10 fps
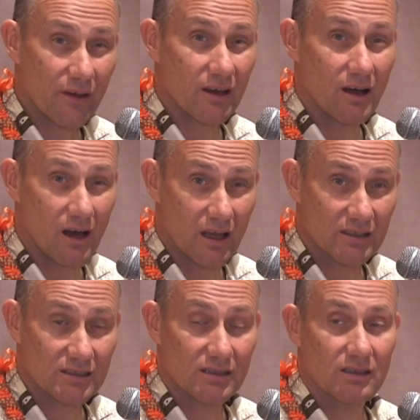the
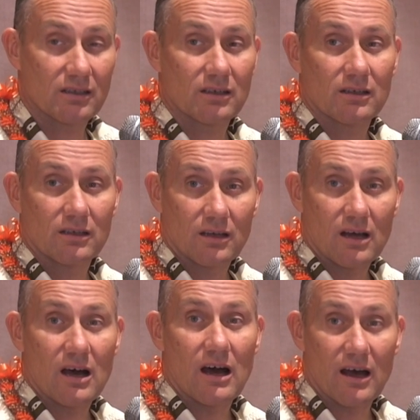cost
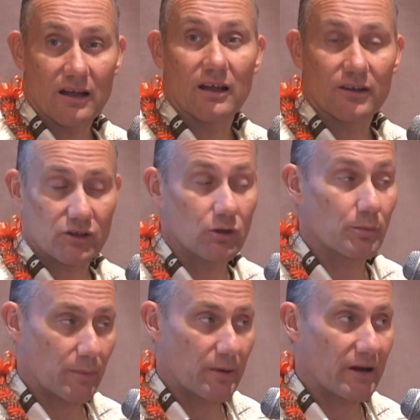to
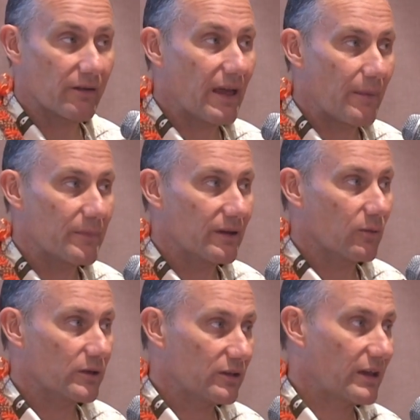prepare that meal
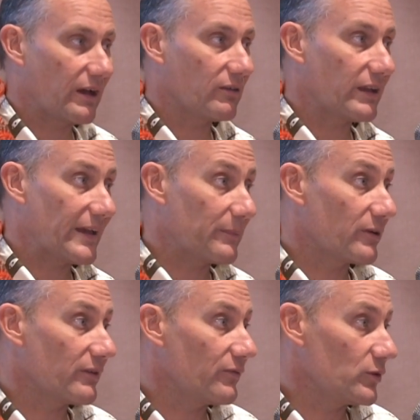when you count
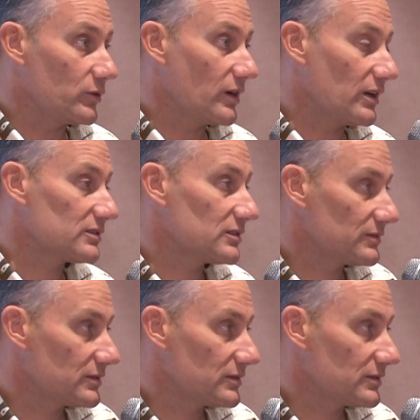labor and food cost.